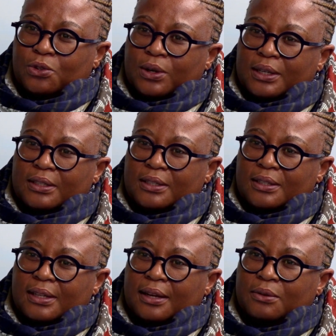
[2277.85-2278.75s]
to
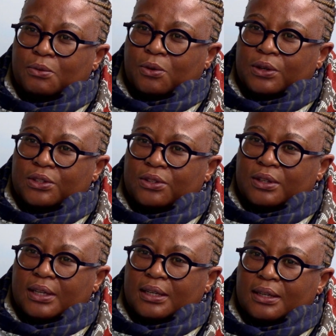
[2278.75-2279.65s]
understand what
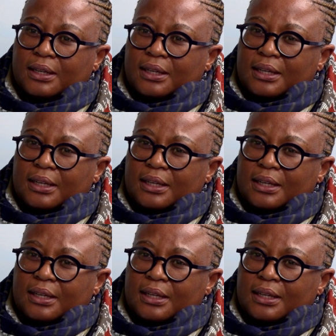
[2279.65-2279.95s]
the